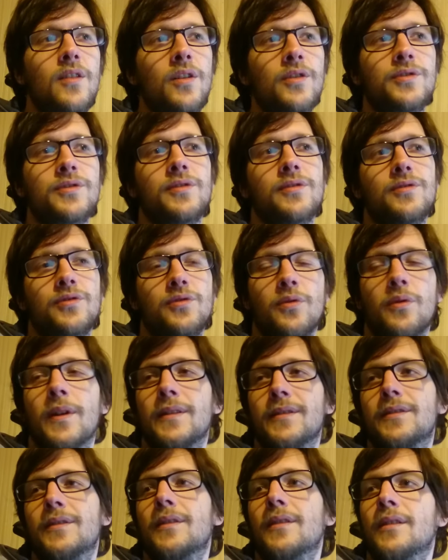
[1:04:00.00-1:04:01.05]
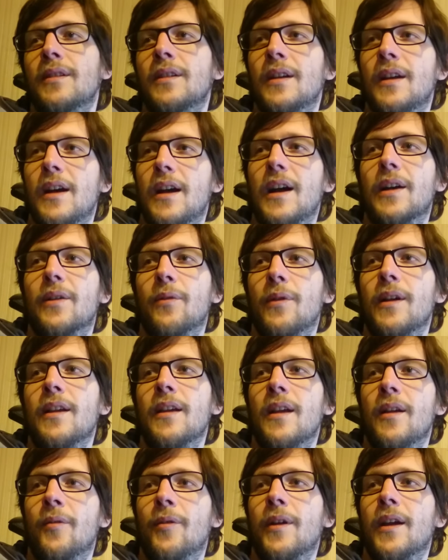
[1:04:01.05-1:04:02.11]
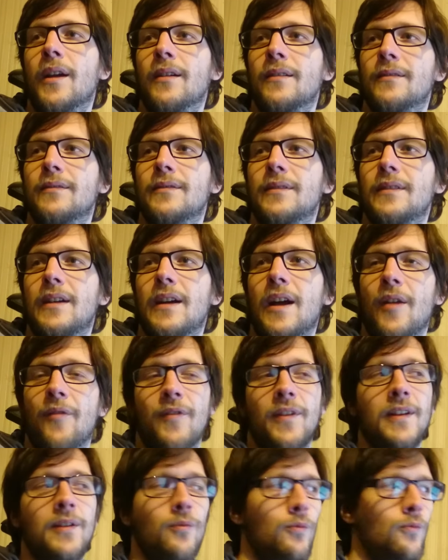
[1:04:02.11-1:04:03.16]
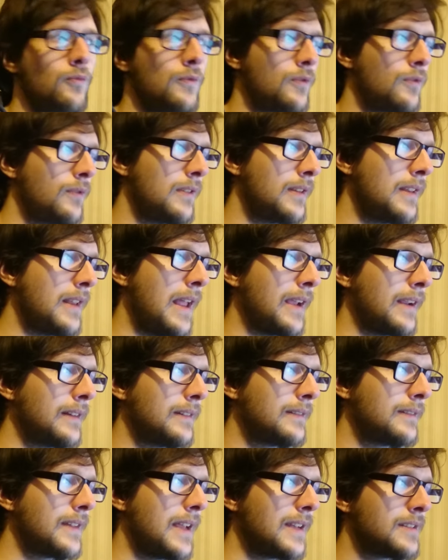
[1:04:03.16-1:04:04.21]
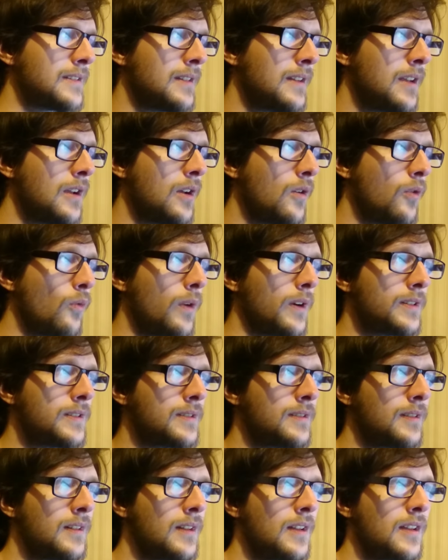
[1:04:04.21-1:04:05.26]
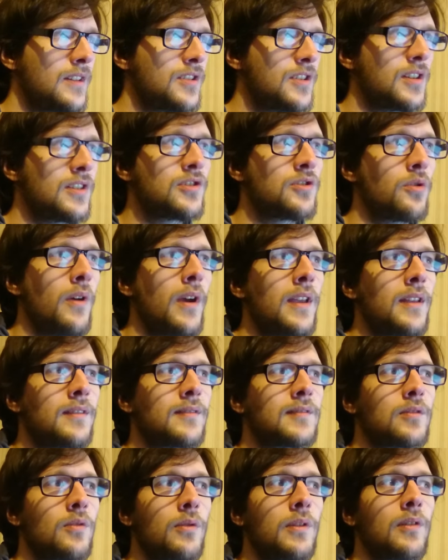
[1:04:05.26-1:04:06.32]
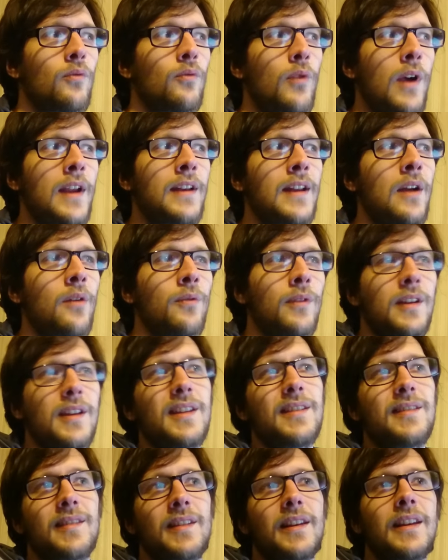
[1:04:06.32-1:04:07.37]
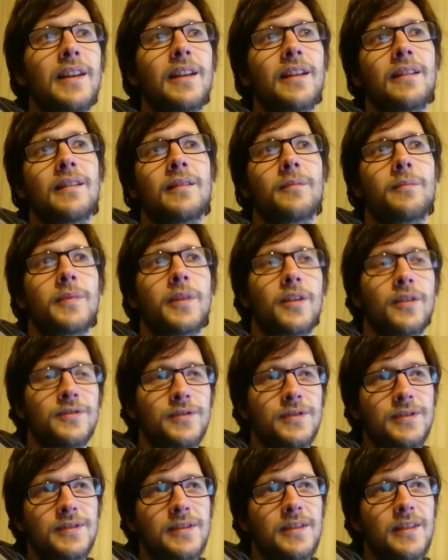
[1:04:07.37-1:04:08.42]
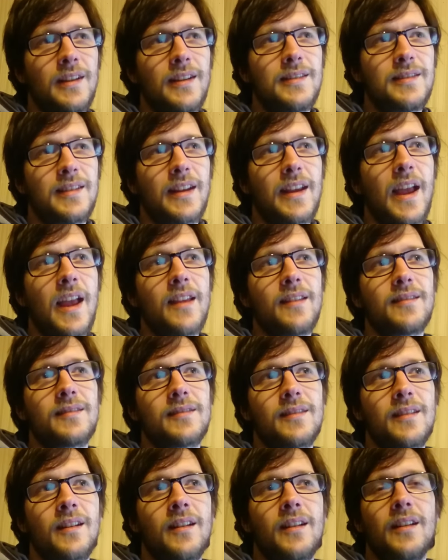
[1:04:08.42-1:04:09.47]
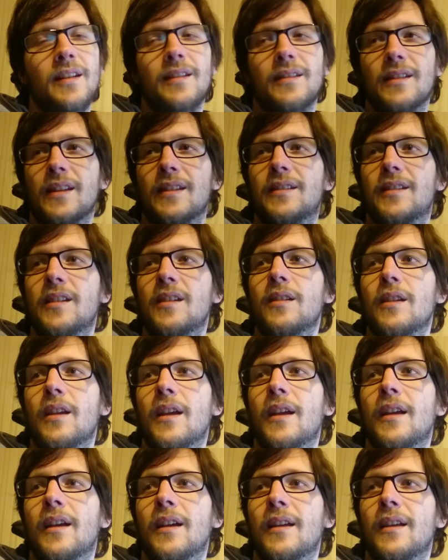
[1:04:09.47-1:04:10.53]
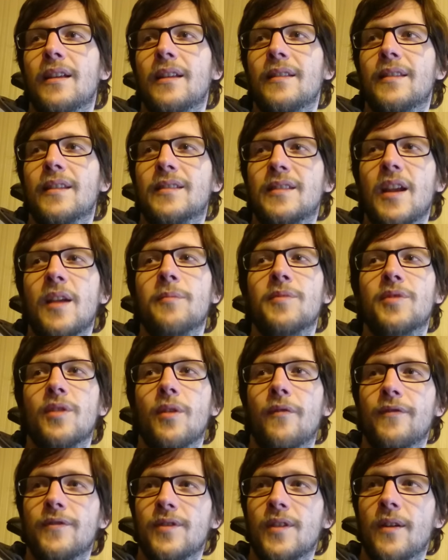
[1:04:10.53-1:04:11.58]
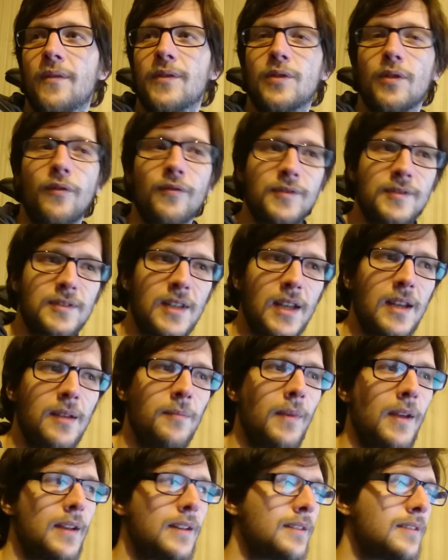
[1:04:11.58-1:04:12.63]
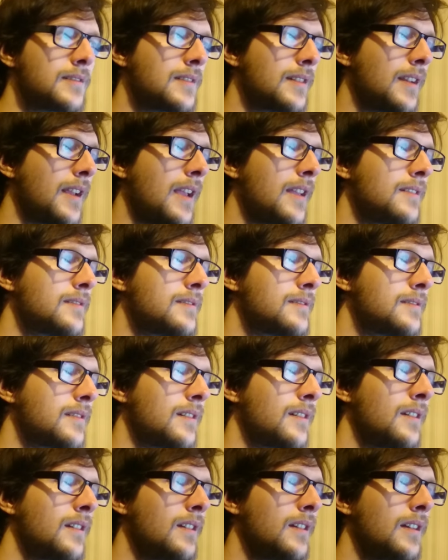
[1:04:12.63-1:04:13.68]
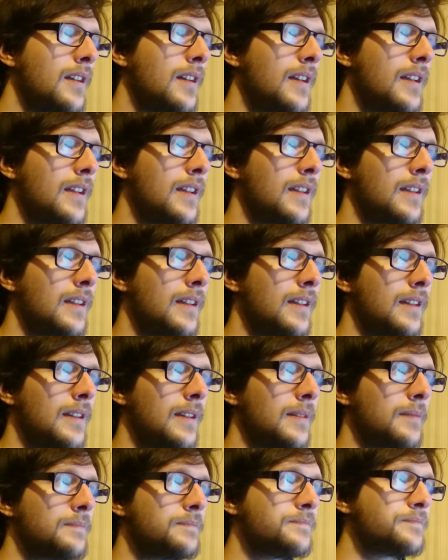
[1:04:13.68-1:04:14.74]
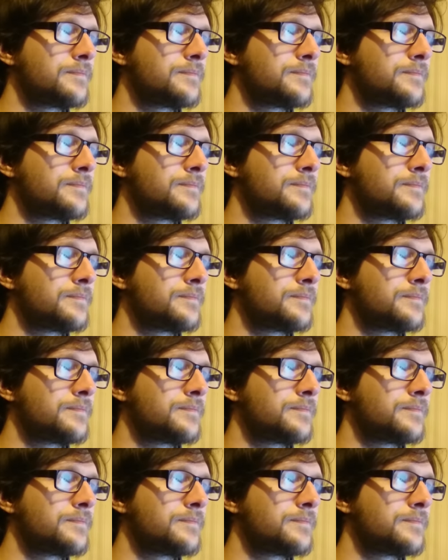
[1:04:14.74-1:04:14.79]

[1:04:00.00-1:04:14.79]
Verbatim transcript: not to enter a gray area. I think like that what G2A is doing right now is illegal because it's it's against the t, uh, the terms of service of Steam and it's against uh,